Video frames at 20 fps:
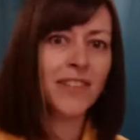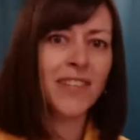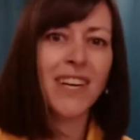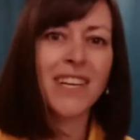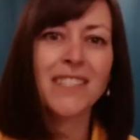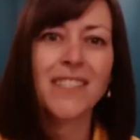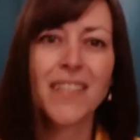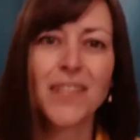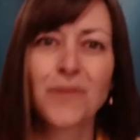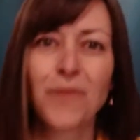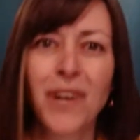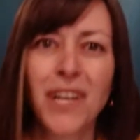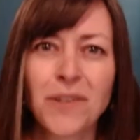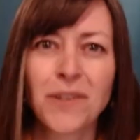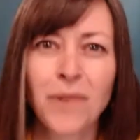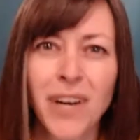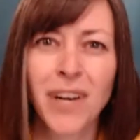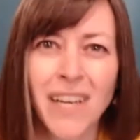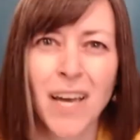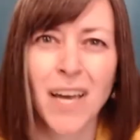Did I say
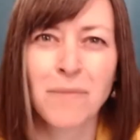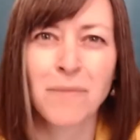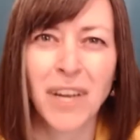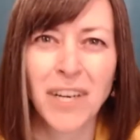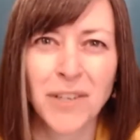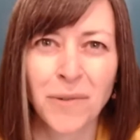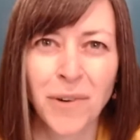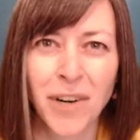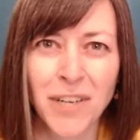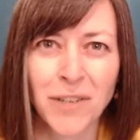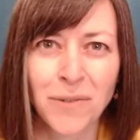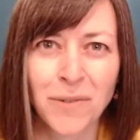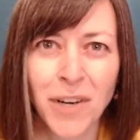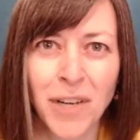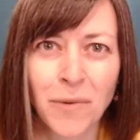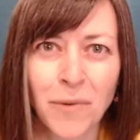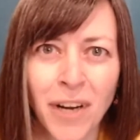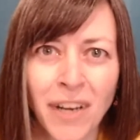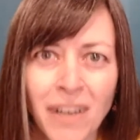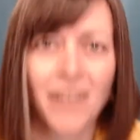2020? I meant
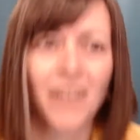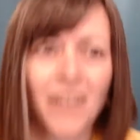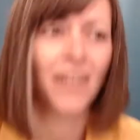2021.